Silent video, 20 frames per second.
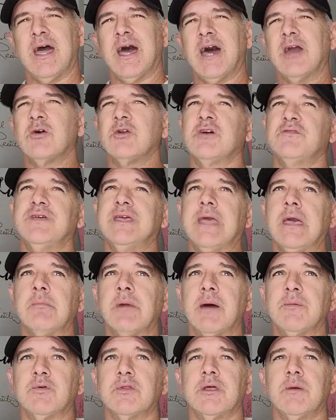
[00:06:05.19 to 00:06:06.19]
I don't know if he came
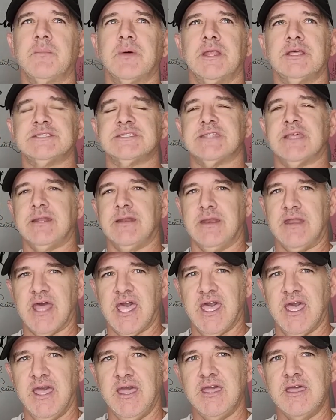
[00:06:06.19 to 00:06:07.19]
up with it, but it's the
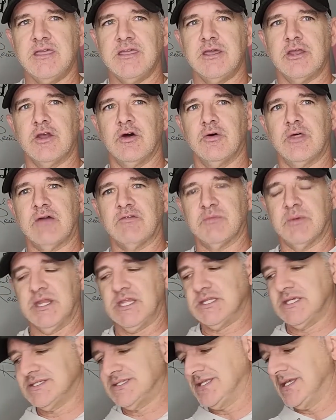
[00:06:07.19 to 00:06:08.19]
neigh. You know, everybody
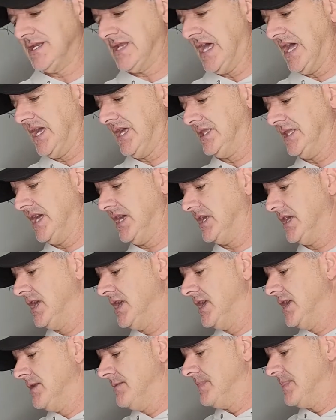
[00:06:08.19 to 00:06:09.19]
does the neigh, like
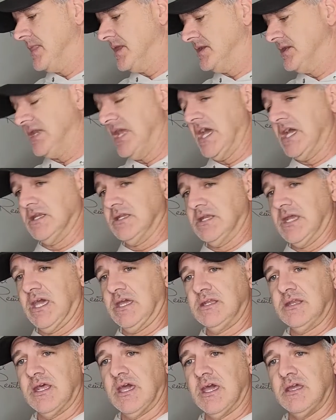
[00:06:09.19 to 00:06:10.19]
neigh,
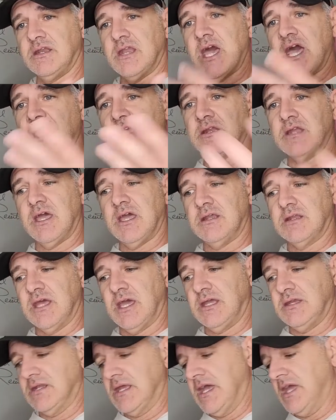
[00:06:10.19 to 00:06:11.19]
neigh, neigh, neigh, neigh,
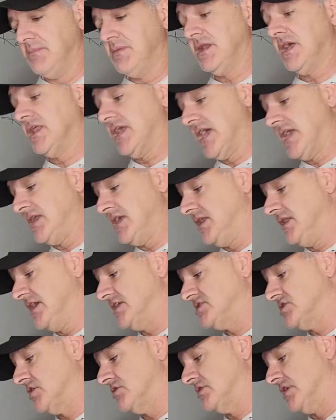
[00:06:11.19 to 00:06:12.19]
neigh, neigh. But again, he
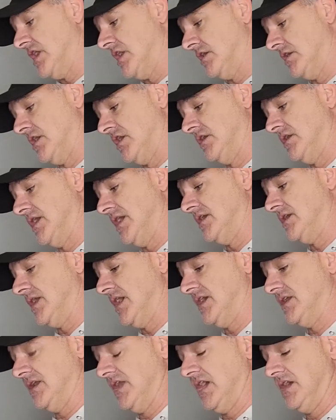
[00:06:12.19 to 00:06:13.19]
likes to go neigh, neigh,
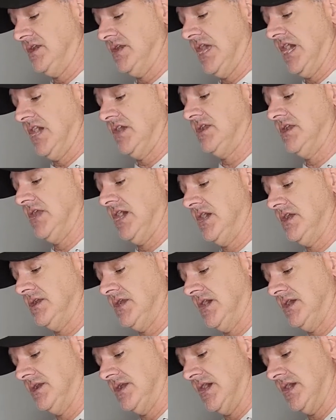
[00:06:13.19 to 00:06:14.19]
neigh, neigh, neigh, neigh,
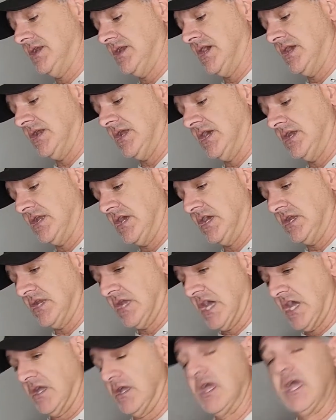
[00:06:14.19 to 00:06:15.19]
neigh, neigh, neigh, neigh, neigh,
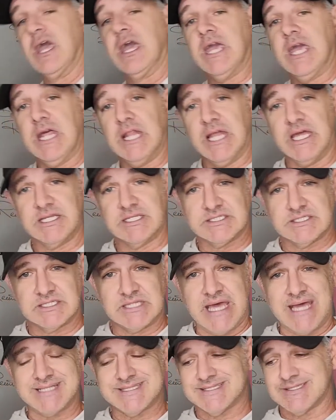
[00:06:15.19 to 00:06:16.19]
neigh. He likes,
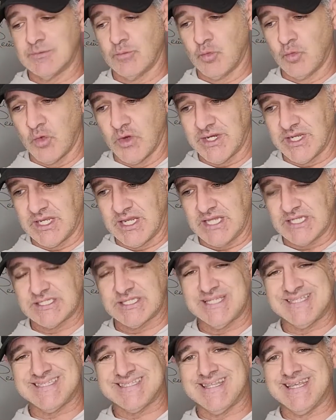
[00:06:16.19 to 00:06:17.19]
that's what it is.
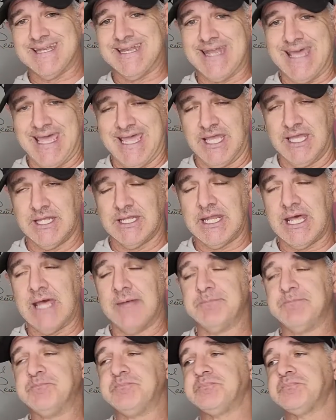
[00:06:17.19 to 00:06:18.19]
It's the neigh in
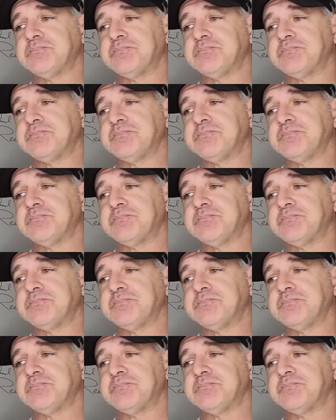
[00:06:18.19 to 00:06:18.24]
that.